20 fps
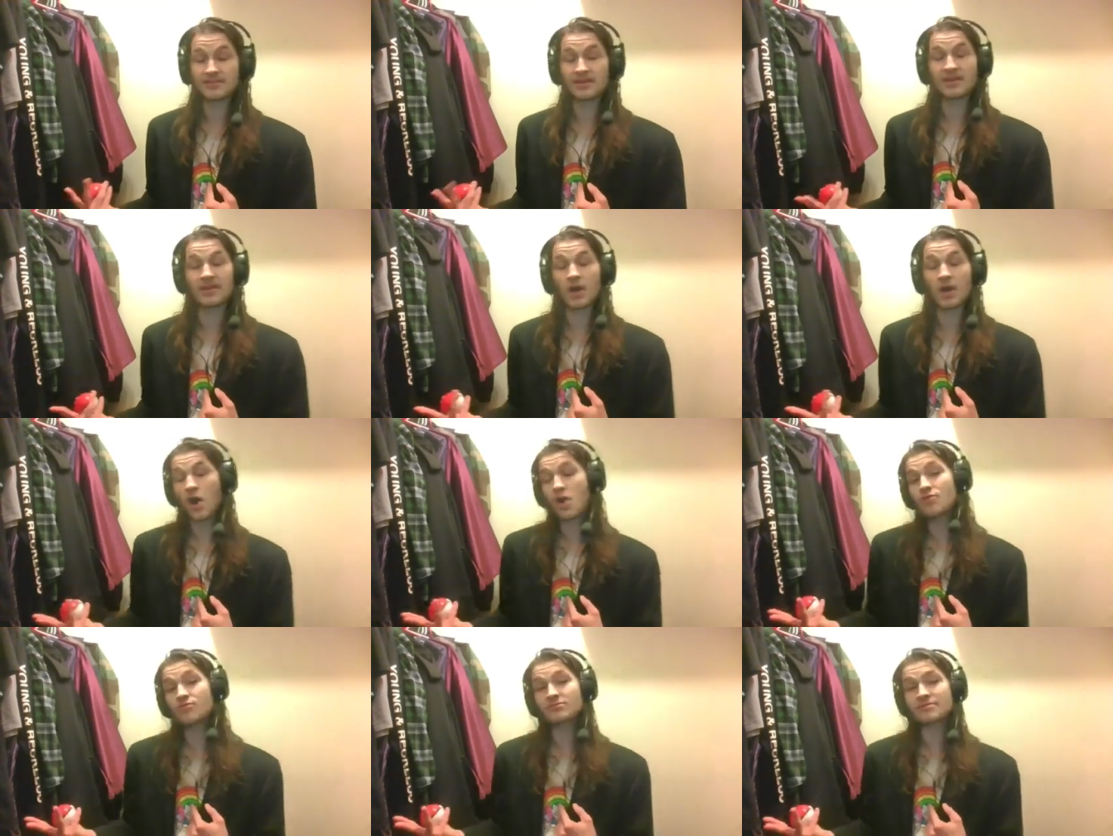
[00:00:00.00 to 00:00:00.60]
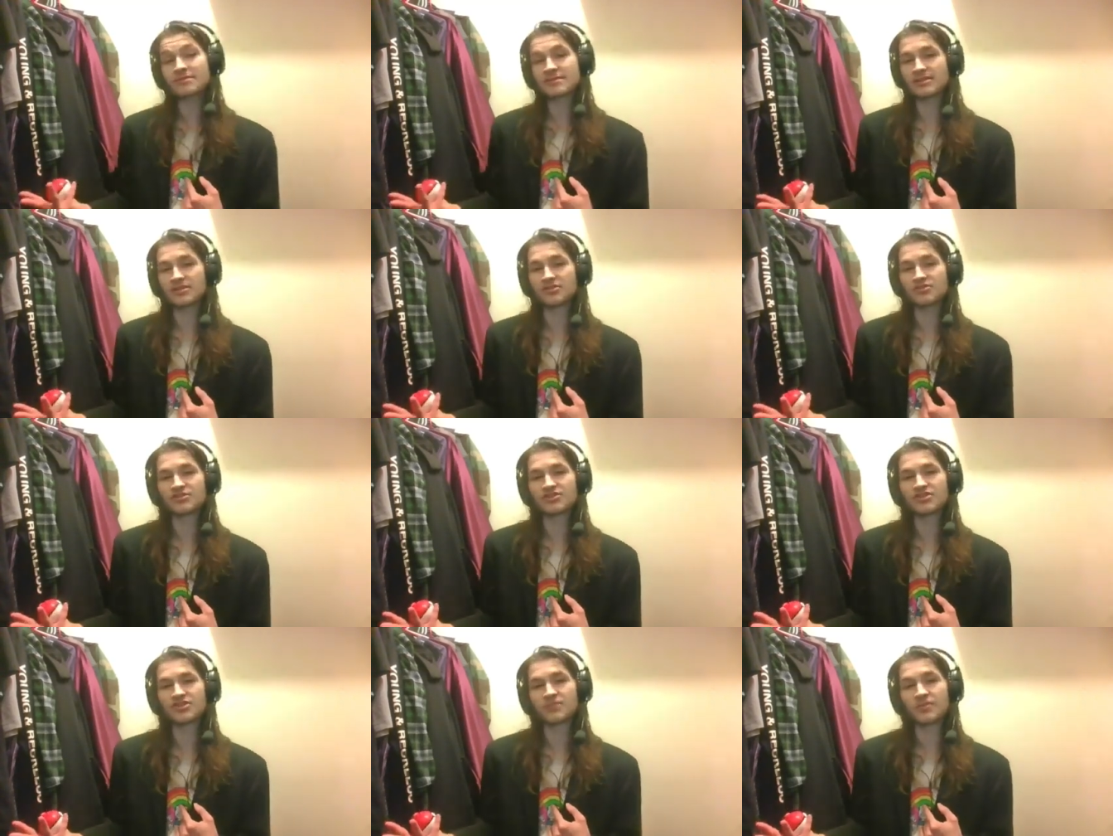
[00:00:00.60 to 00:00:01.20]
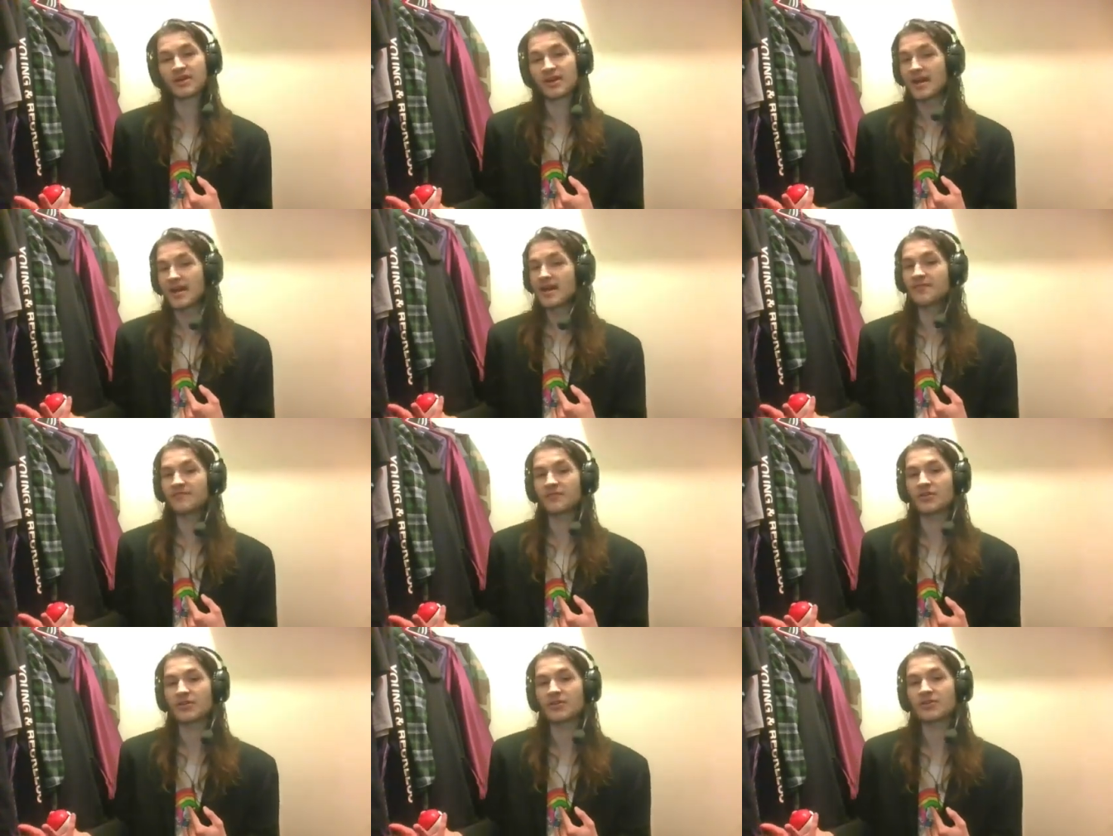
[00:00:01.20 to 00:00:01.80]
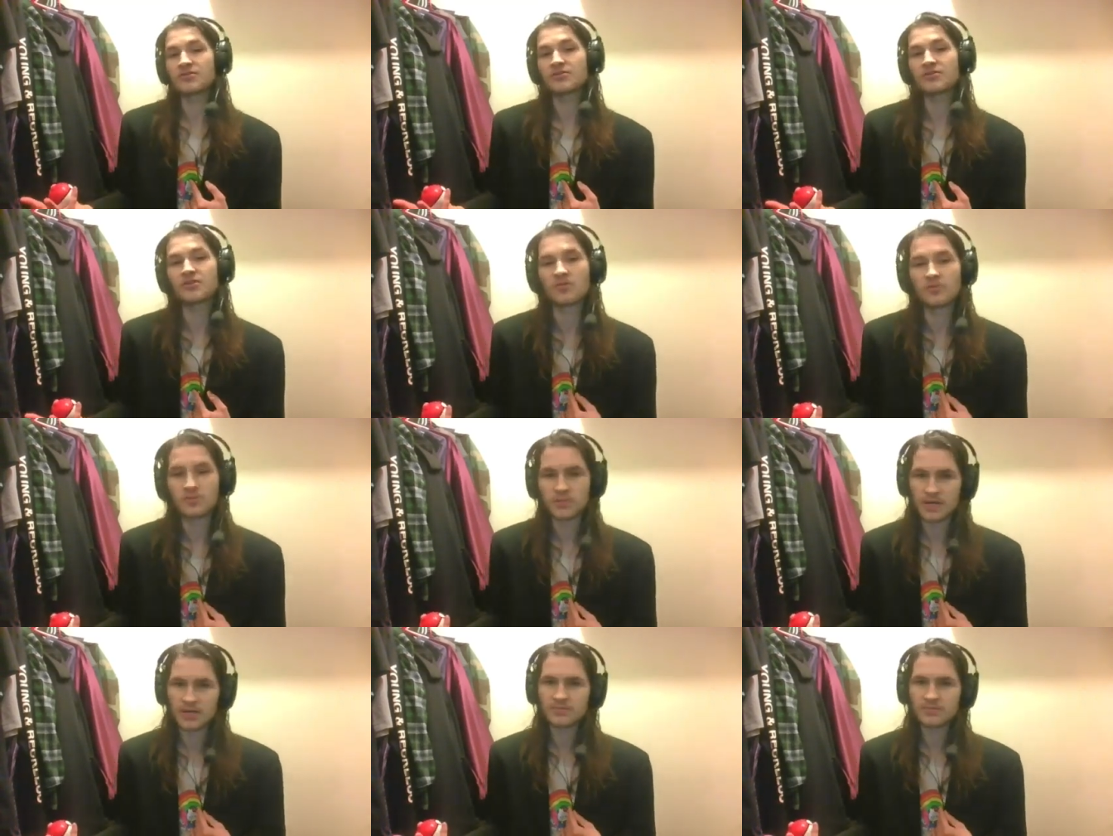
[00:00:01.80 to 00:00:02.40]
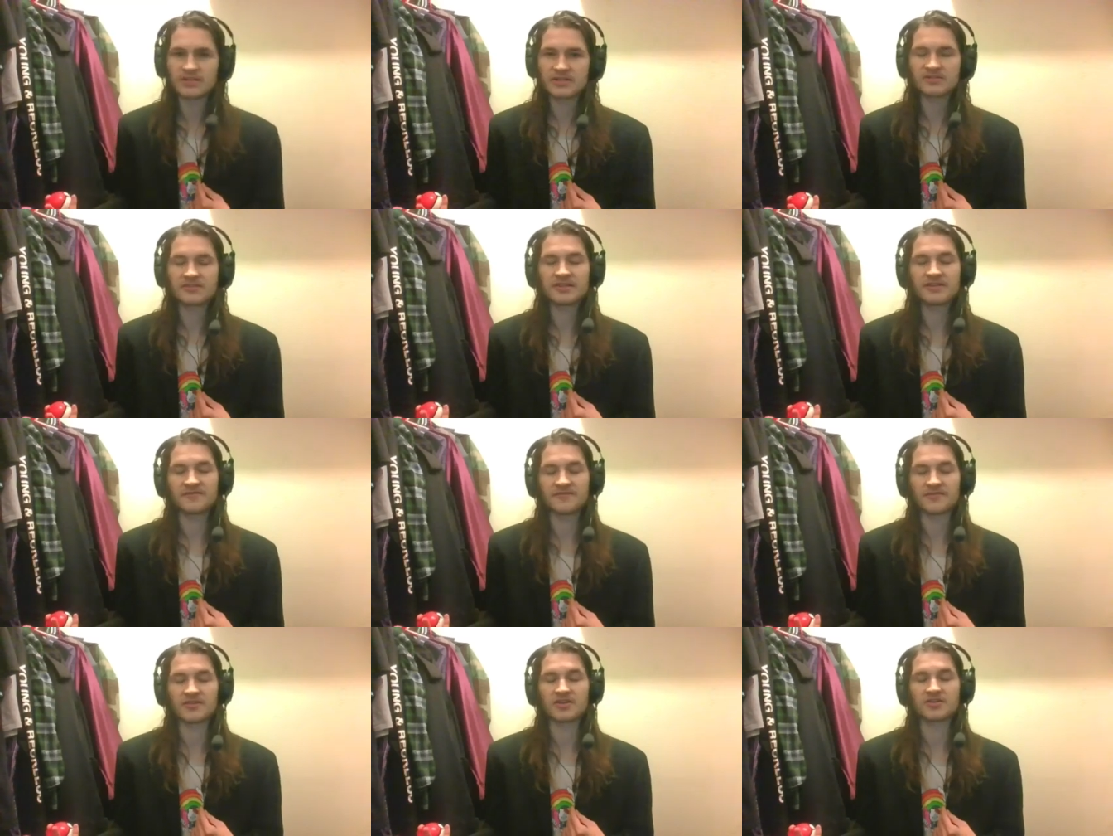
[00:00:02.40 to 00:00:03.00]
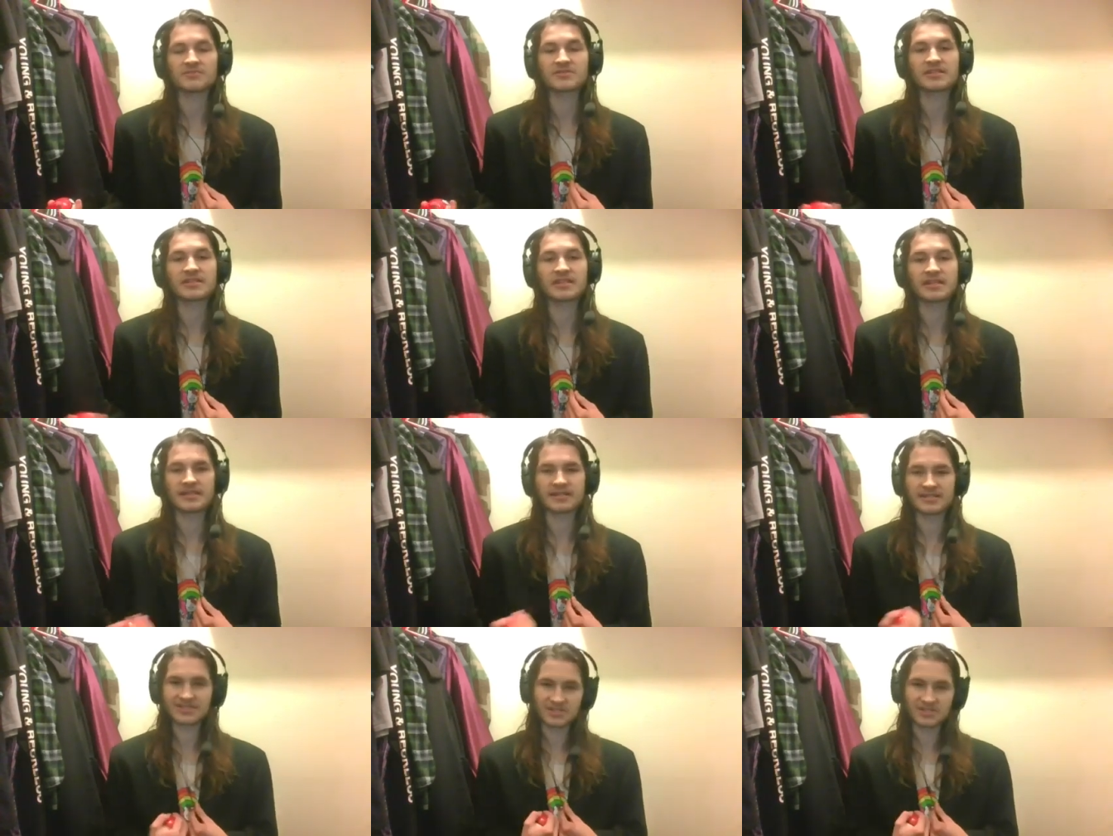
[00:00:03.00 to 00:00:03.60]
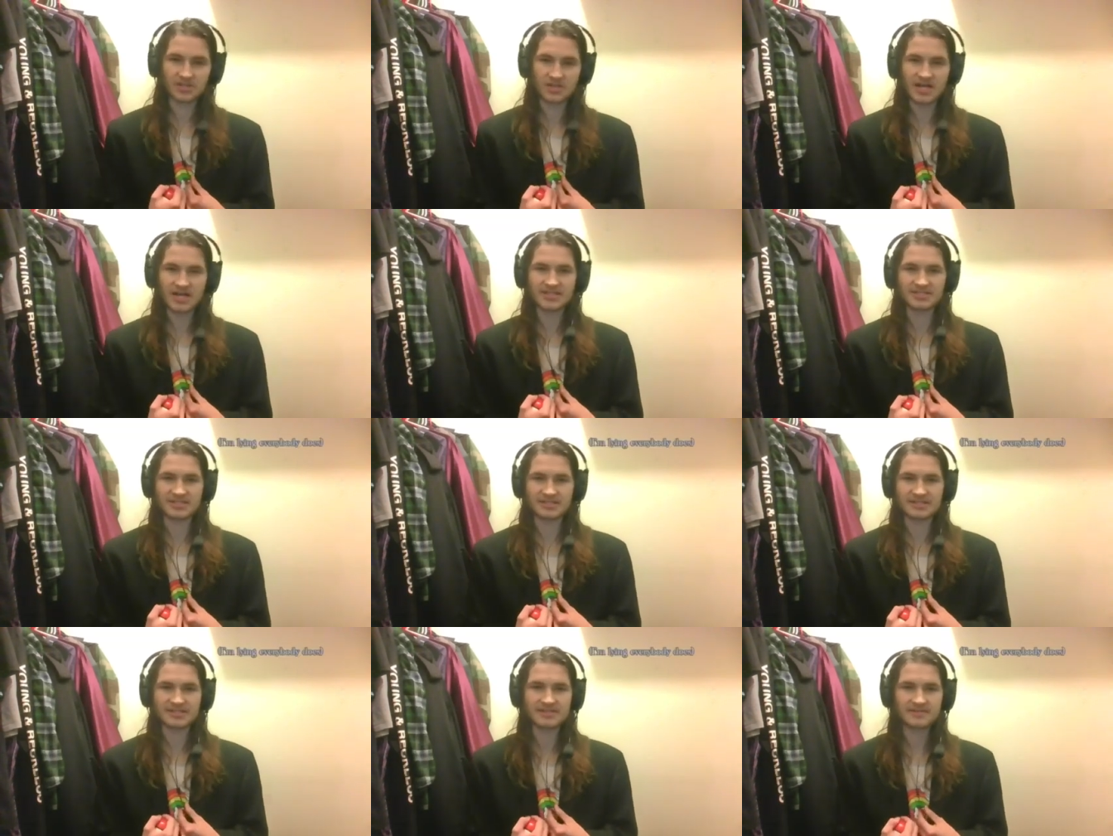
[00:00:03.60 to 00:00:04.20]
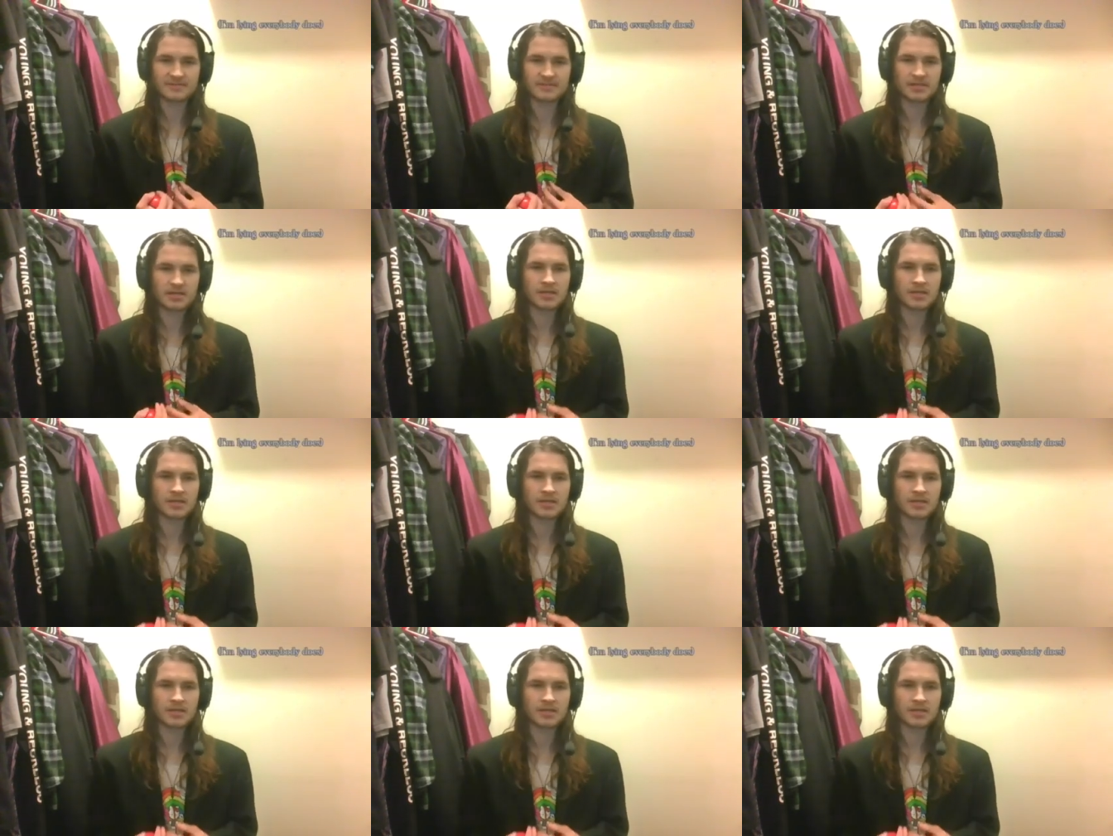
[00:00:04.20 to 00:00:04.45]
the only YouTuber ever who publicly films in his closet.